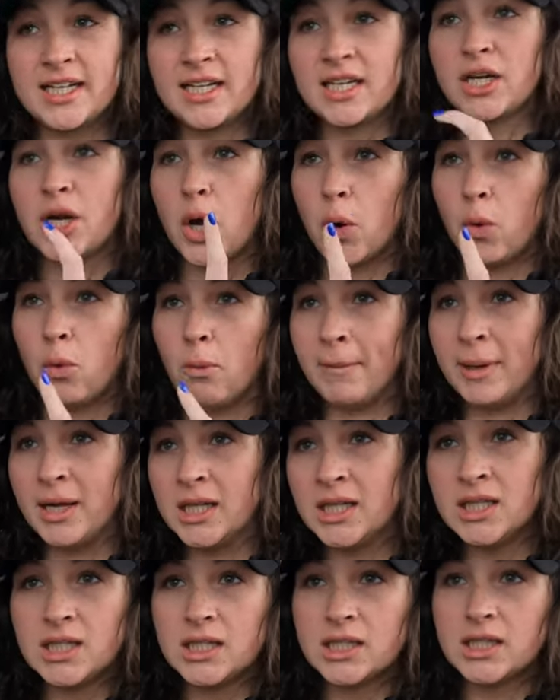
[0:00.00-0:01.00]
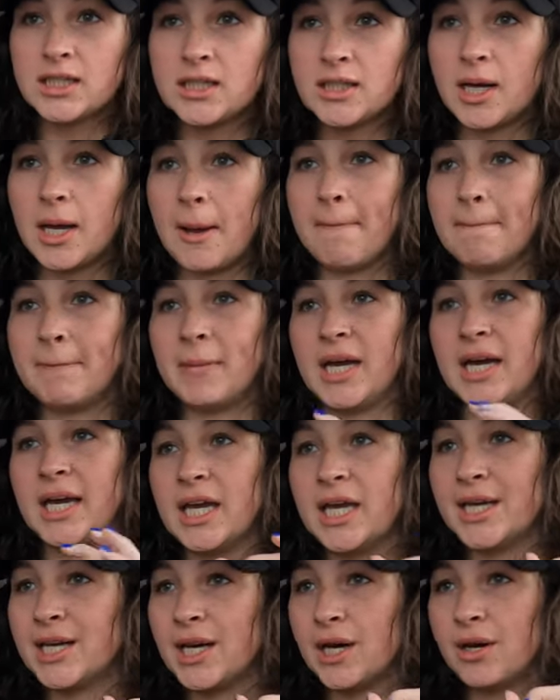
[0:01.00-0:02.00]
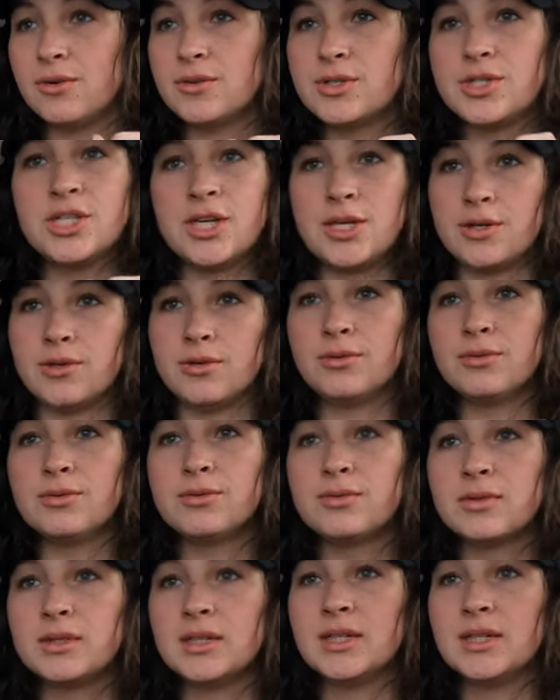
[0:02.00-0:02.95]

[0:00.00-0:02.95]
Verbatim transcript: and oat milk, my go-to.